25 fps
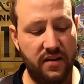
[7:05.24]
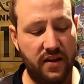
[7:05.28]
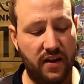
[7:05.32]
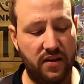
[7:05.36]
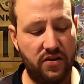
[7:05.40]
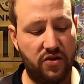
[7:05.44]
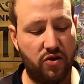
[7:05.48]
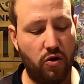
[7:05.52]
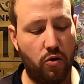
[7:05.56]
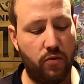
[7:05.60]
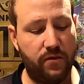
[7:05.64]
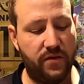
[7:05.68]

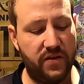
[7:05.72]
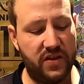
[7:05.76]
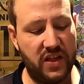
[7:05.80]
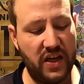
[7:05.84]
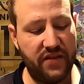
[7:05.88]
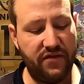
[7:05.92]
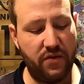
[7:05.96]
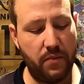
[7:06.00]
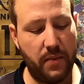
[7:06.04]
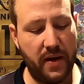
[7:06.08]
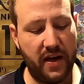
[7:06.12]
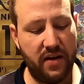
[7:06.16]
That sold for
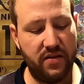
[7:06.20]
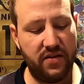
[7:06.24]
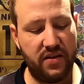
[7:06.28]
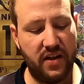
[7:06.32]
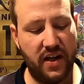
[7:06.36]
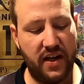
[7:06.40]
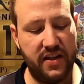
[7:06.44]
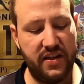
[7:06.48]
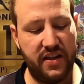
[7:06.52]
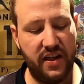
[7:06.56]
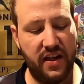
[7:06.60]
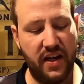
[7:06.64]

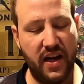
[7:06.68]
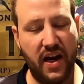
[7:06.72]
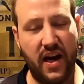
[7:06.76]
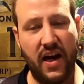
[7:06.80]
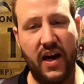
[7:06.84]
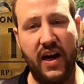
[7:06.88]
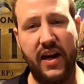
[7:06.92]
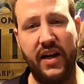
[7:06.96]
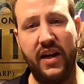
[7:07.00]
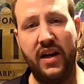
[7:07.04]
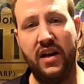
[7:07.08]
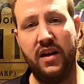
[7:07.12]

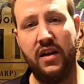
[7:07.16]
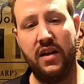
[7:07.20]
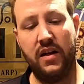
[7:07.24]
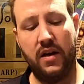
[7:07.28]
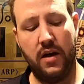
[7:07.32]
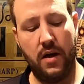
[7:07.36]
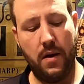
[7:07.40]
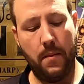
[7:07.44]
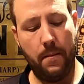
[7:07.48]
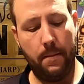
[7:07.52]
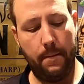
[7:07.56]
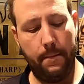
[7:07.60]
£7.99.
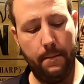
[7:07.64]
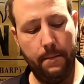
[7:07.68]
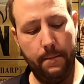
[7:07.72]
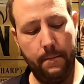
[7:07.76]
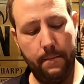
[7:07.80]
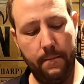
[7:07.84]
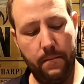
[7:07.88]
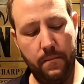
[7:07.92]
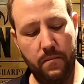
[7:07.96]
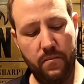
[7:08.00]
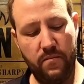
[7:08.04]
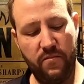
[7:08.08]

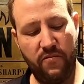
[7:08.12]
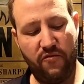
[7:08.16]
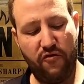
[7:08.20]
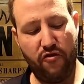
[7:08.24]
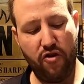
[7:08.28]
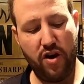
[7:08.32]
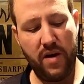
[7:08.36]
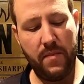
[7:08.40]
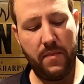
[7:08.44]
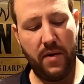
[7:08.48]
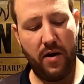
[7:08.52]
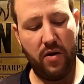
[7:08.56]

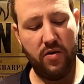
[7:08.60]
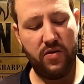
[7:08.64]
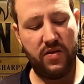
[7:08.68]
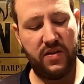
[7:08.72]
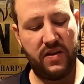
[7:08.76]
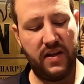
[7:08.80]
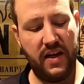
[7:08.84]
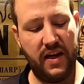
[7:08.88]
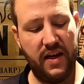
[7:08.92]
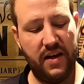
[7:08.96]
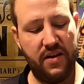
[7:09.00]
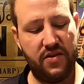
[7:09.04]
Free
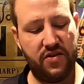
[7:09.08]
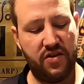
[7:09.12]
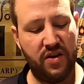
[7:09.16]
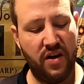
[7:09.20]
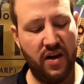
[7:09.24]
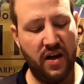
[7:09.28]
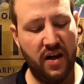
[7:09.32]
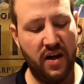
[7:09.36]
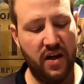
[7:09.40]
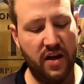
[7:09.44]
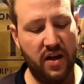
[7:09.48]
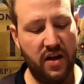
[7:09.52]
postage.
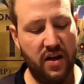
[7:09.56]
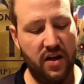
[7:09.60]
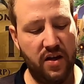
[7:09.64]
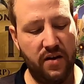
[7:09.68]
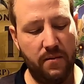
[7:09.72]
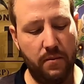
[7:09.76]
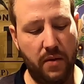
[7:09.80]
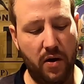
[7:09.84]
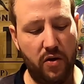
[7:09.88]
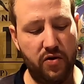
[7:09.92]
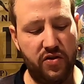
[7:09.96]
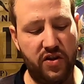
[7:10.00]

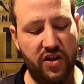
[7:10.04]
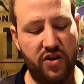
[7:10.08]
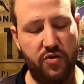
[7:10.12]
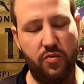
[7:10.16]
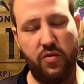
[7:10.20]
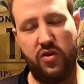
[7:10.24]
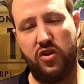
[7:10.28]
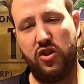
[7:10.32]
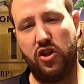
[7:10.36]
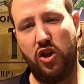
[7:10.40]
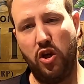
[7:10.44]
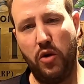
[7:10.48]
Postage
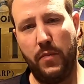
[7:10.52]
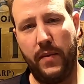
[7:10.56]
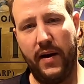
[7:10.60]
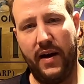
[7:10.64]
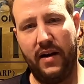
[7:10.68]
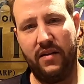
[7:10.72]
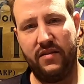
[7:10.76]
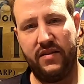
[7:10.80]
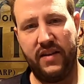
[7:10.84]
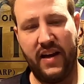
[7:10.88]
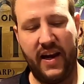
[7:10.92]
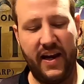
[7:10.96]
was
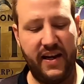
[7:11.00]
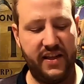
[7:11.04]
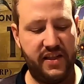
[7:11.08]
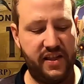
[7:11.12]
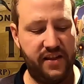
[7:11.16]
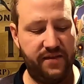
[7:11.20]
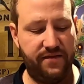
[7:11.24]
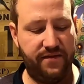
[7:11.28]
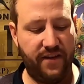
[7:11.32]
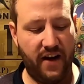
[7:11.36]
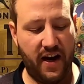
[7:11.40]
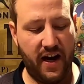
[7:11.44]

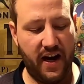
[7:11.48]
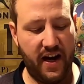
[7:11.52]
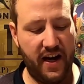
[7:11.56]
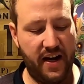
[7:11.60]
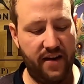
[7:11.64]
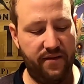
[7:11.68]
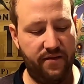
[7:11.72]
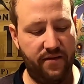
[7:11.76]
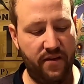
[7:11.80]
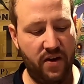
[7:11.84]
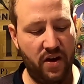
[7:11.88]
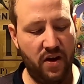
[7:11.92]

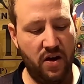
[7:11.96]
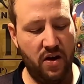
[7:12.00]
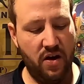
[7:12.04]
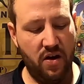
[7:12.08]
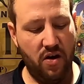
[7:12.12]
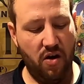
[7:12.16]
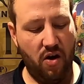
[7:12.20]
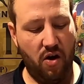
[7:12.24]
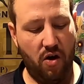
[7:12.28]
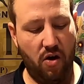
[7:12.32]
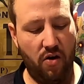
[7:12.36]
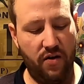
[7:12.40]
£2.85
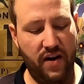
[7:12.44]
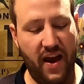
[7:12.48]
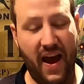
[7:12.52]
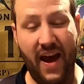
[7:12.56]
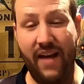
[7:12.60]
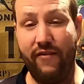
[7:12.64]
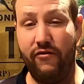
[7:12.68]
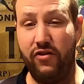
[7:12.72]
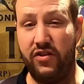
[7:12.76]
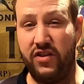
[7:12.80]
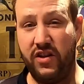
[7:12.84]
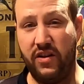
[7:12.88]
on
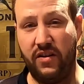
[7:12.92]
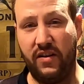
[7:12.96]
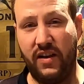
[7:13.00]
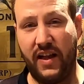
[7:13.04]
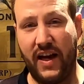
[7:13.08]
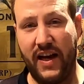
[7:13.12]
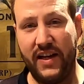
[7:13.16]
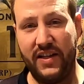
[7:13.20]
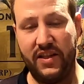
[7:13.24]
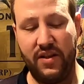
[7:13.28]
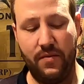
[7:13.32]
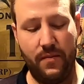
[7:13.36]
every single
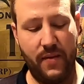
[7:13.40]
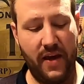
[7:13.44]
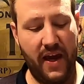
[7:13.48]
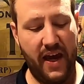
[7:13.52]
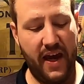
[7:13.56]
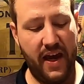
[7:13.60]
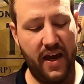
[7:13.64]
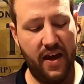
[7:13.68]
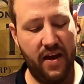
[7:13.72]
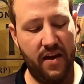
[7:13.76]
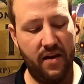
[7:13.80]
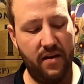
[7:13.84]
item
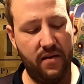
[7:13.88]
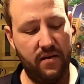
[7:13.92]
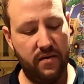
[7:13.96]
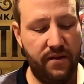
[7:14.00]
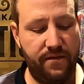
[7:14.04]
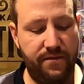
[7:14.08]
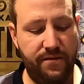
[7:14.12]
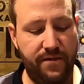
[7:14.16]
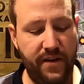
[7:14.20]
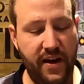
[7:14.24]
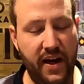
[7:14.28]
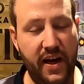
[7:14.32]
here. The
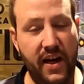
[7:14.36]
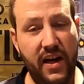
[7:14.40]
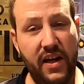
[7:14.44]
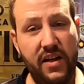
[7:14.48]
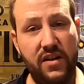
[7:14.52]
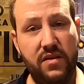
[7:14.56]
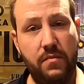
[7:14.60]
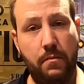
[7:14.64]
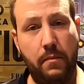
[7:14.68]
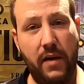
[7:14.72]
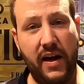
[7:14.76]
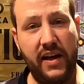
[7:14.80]

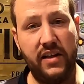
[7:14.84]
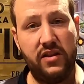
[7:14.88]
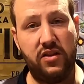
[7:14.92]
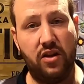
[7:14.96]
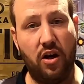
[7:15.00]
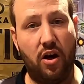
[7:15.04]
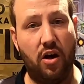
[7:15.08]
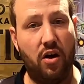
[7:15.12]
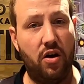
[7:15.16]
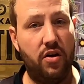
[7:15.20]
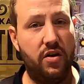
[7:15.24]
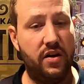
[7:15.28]
fees based
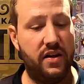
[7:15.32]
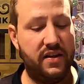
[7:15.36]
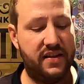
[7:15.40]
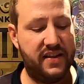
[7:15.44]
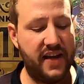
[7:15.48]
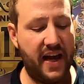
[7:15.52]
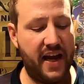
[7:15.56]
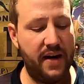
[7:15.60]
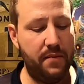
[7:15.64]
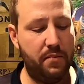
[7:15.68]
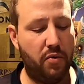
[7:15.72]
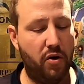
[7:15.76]
on
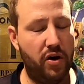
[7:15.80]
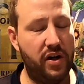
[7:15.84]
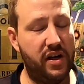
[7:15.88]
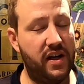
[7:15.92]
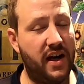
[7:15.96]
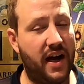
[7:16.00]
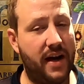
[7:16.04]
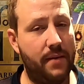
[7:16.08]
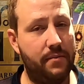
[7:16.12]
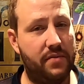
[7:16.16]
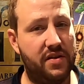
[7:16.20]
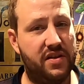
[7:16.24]

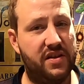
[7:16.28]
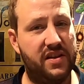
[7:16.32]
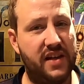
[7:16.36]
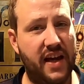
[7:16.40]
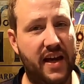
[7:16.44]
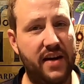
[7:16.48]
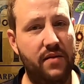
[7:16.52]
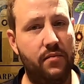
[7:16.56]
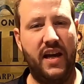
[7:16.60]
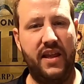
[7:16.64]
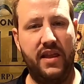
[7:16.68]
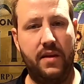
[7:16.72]

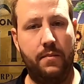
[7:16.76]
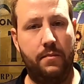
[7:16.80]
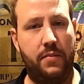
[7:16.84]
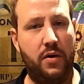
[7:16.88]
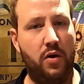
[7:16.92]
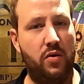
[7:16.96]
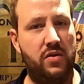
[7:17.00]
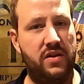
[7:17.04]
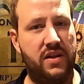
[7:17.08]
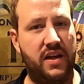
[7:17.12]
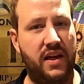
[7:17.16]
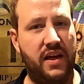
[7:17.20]
10.9% in the
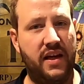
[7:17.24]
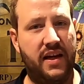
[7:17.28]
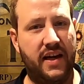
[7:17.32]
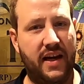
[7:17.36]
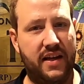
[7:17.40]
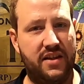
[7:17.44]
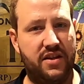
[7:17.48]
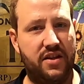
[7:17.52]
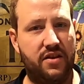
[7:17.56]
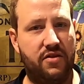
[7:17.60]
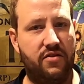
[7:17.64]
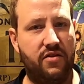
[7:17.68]
beauty
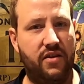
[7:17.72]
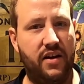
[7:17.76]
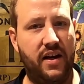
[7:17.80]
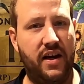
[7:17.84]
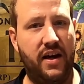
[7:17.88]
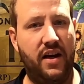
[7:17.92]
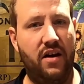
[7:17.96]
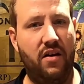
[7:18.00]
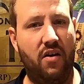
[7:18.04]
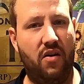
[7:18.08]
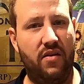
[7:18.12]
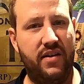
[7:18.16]

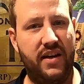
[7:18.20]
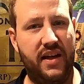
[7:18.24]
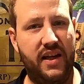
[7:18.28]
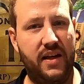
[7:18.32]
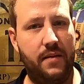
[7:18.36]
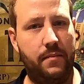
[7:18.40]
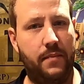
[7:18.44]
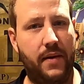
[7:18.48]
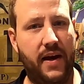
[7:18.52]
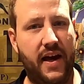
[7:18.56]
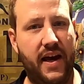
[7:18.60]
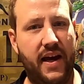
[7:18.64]
category on
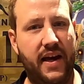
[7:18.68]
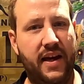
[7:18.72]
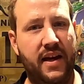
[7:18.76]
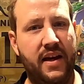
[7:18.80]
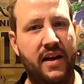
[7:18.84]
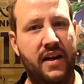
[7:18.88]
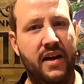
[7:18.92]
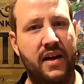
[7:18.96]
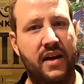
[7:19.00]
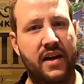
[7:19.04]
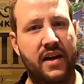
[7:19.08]
eBay.